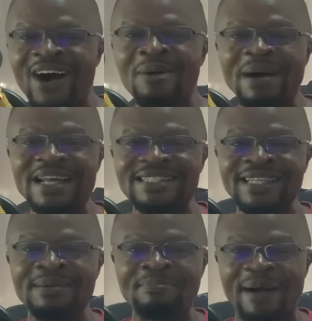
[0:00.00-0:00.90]

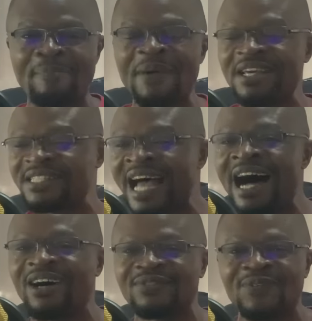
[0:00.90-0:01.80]
Almighty Mbappe is
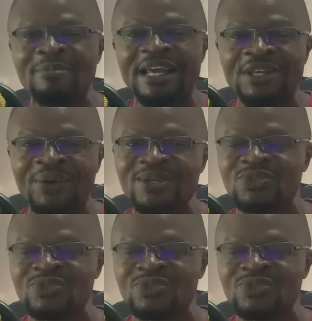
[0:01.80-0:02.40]
out from the Euros